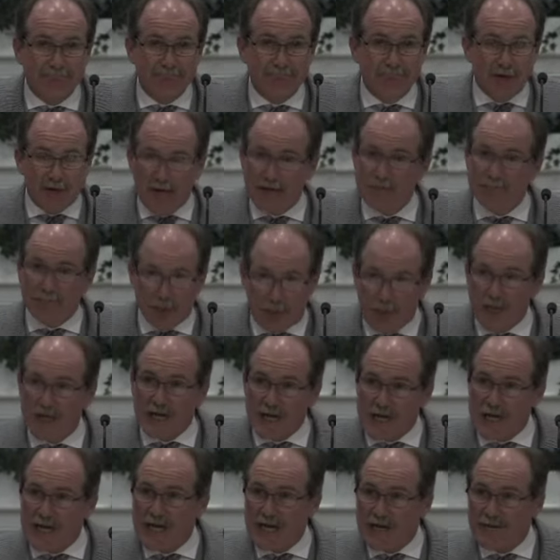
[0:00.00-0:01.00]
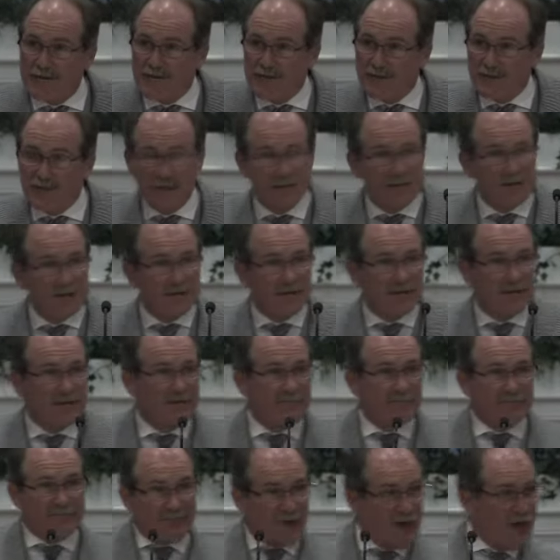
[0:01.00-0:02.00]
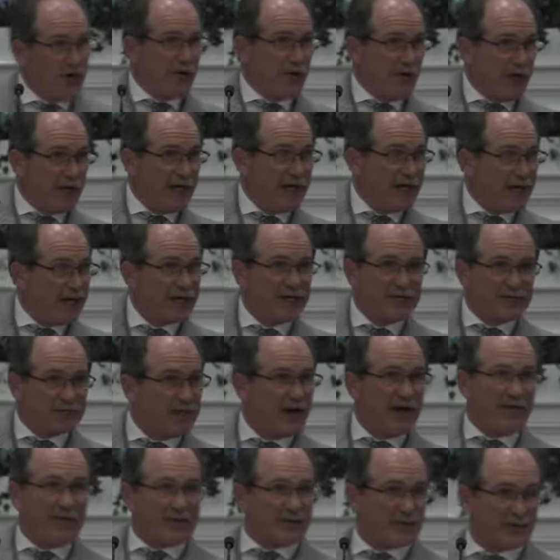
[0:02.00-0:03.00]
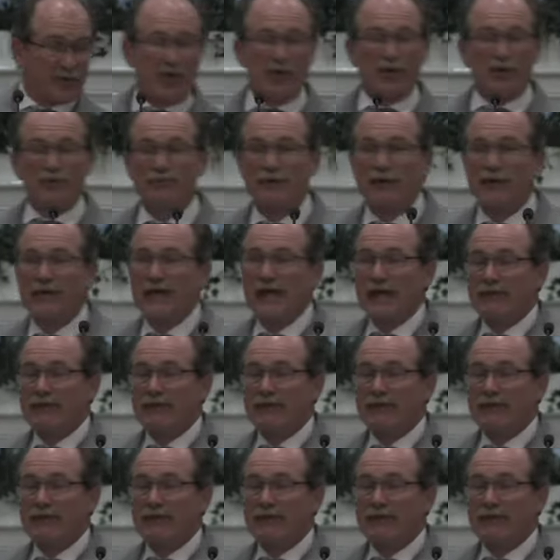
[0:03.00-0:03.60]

But it breathes fluid in his mother's womb.